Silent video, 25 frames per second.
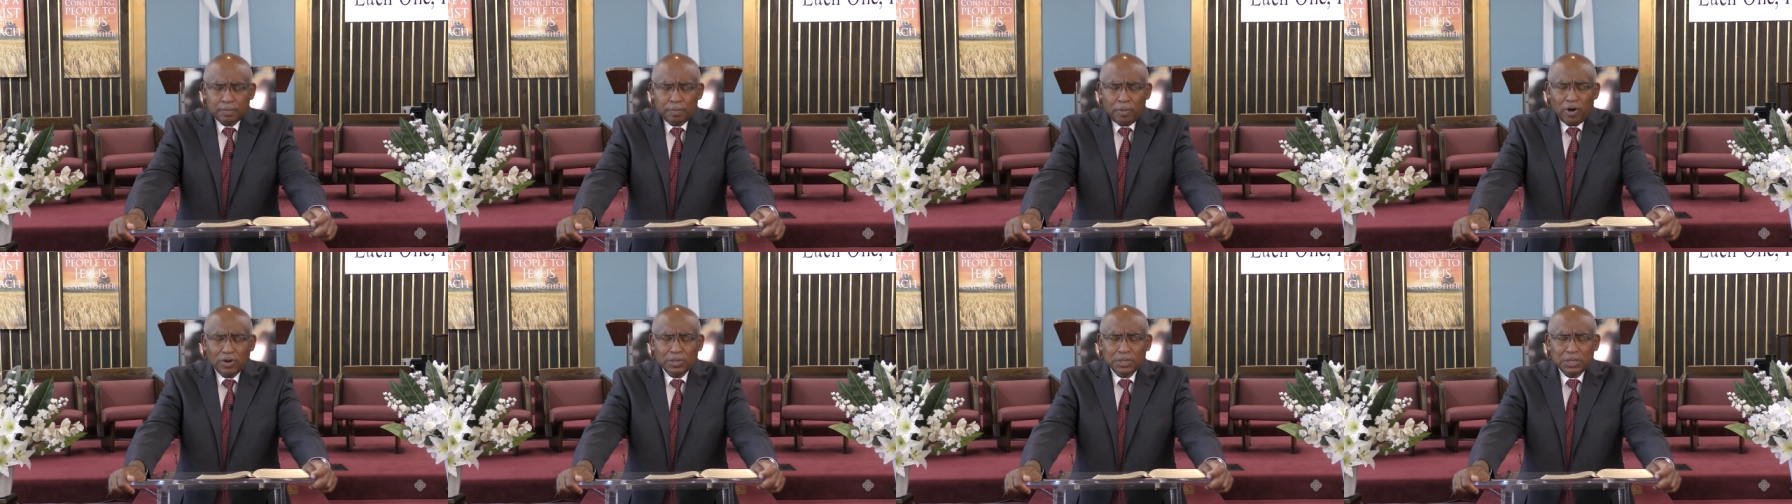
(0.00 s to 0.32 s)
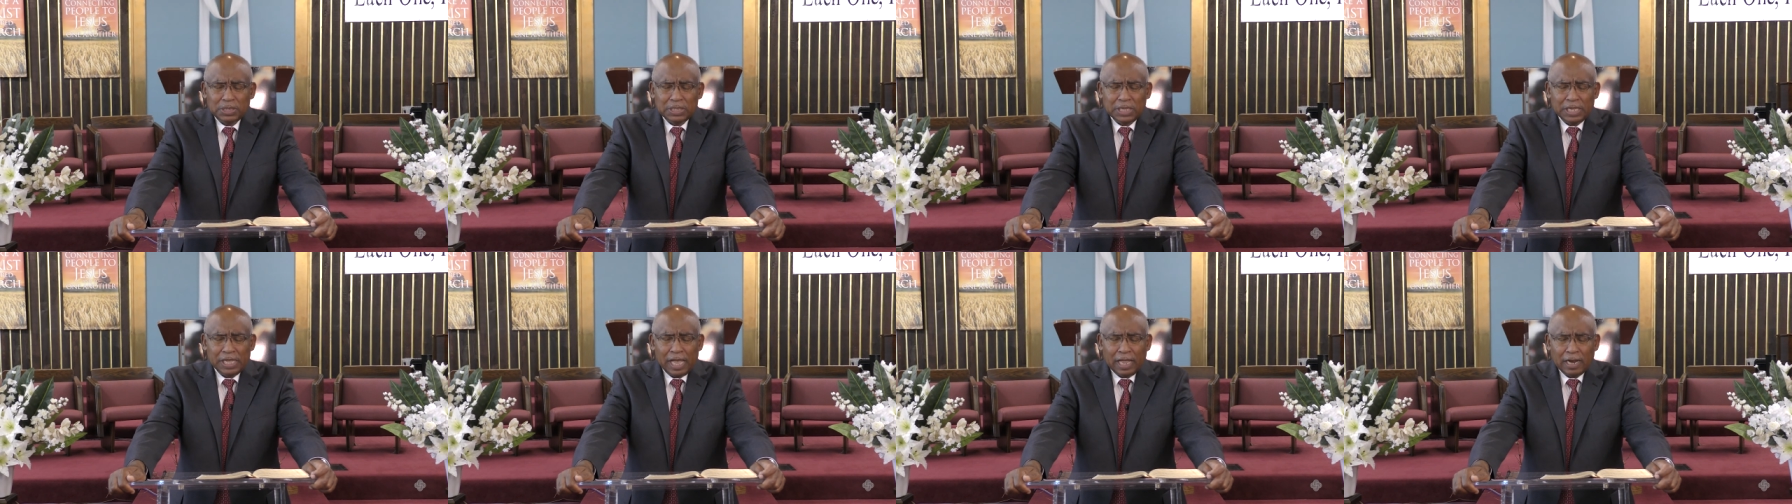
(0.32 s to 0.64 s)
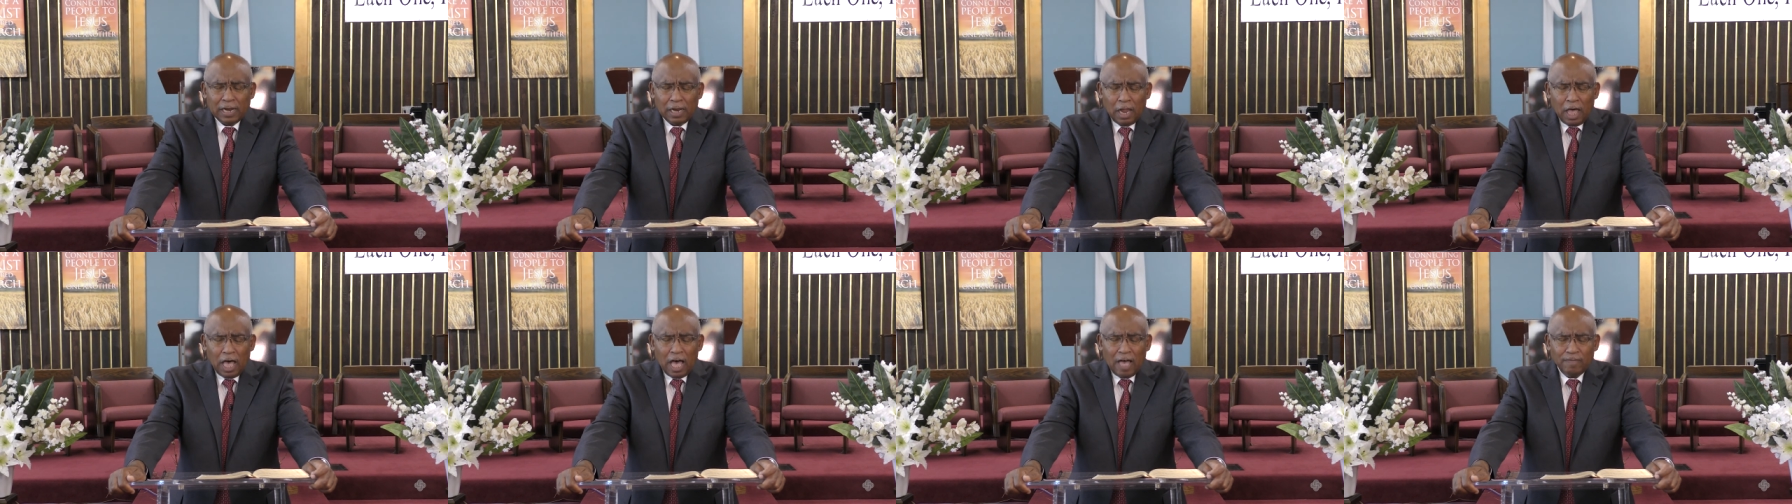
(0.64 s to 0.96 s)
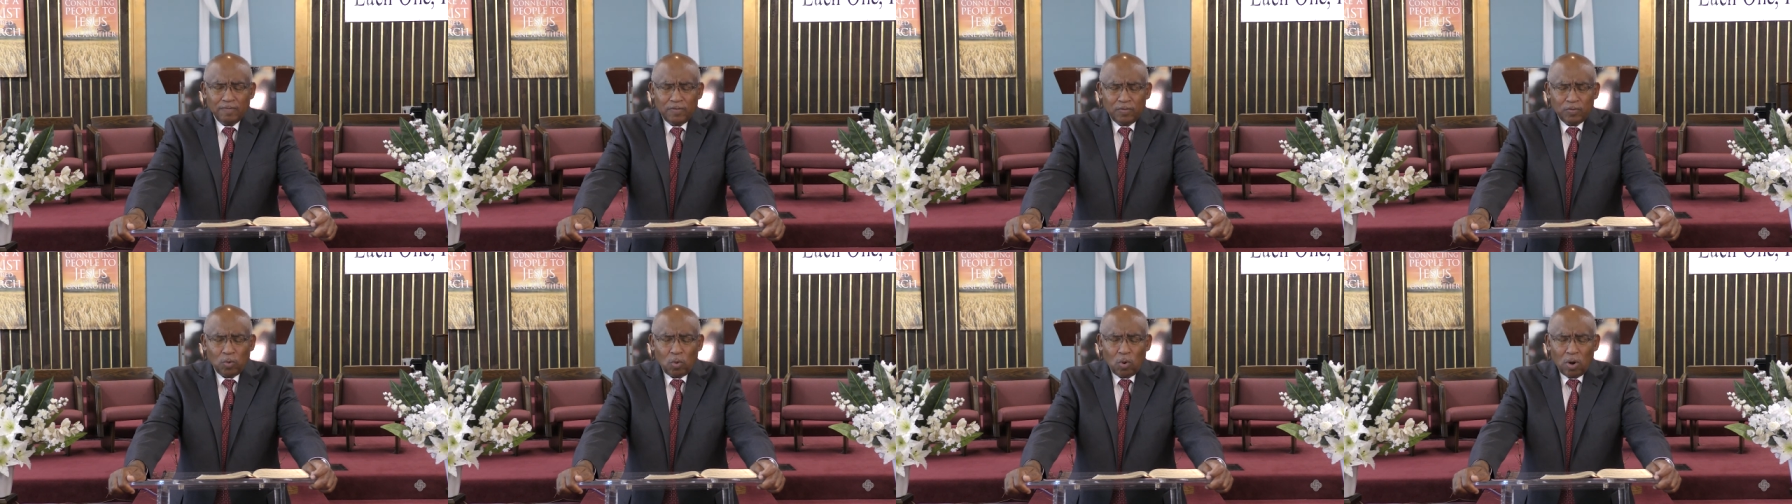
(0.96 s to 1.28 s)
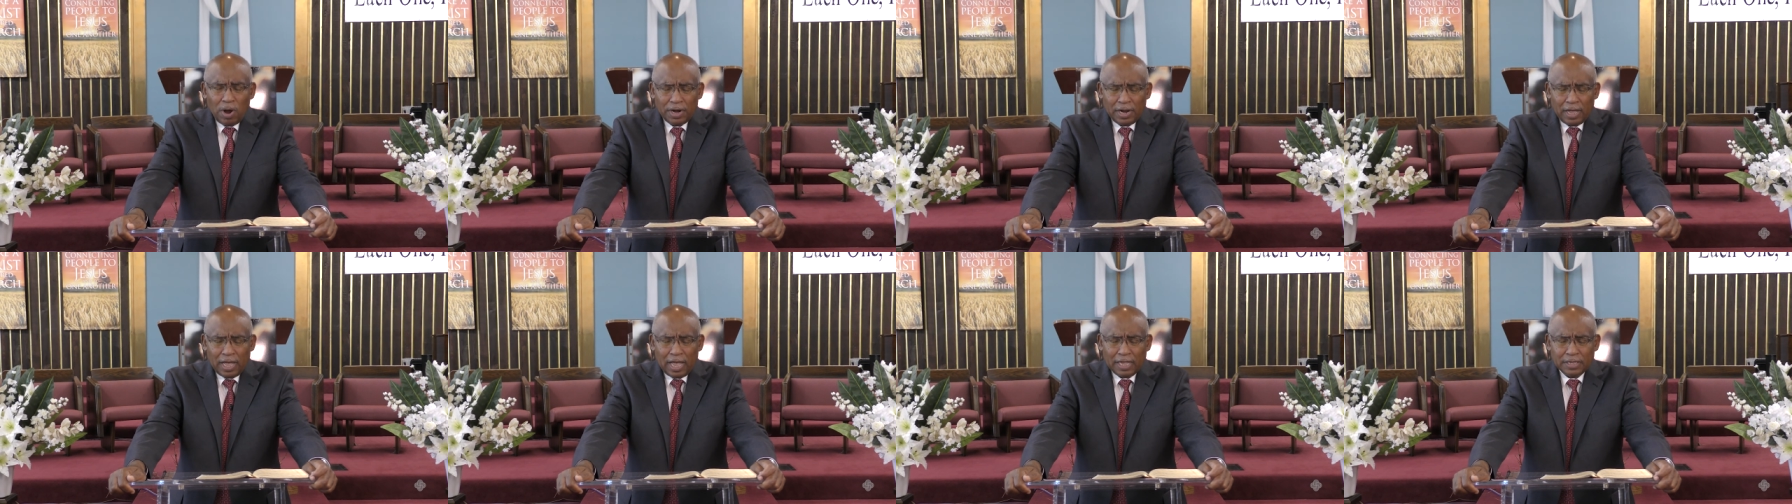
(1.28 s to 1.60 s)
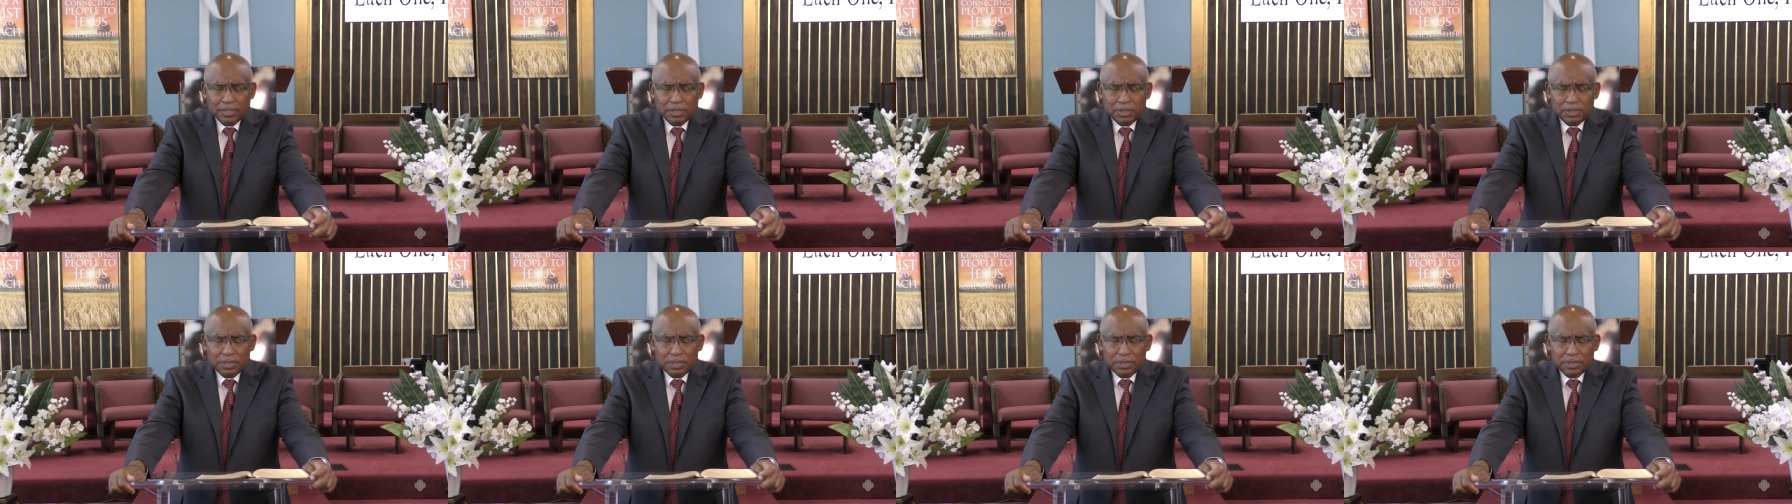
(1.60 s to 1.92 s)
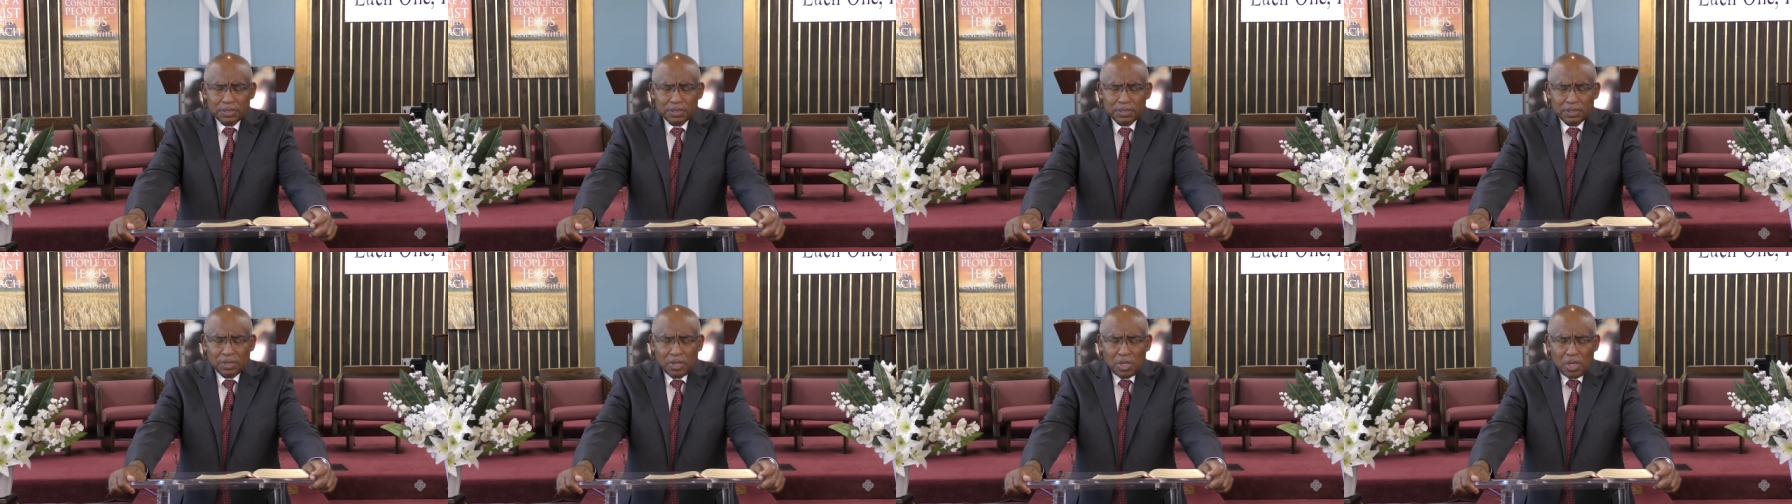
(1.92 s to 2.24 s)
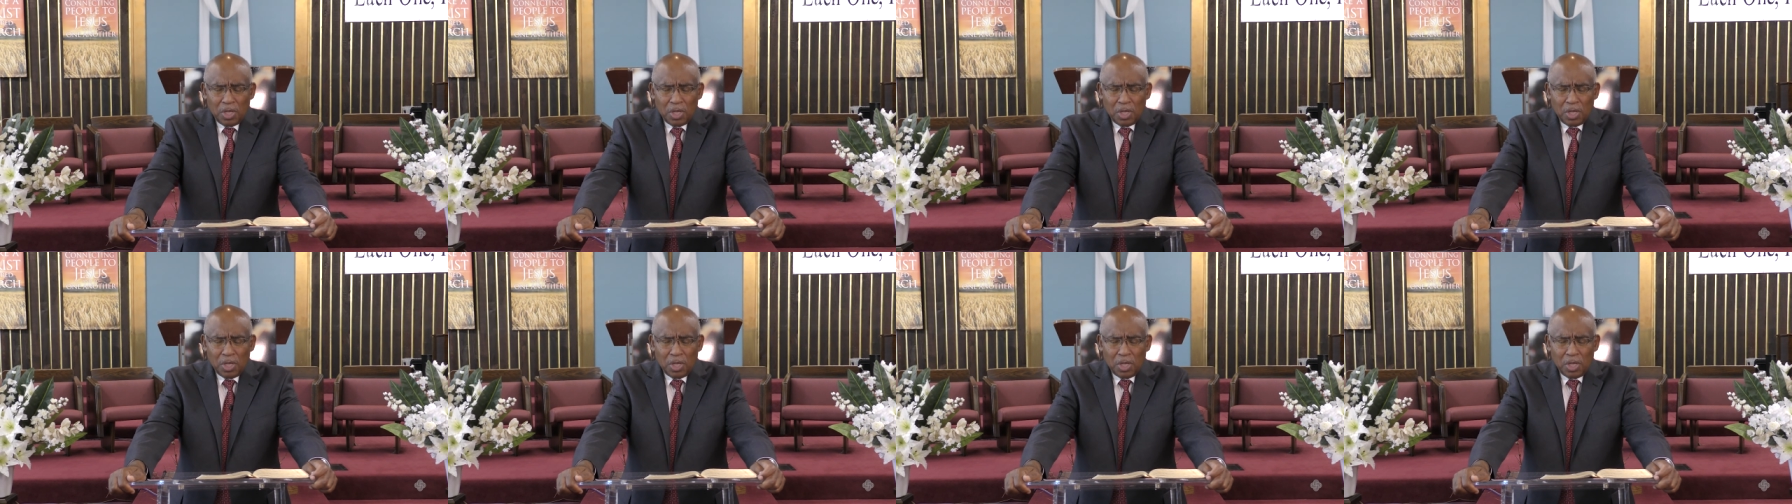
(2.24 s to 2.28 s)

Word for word: mercy, and love toward us.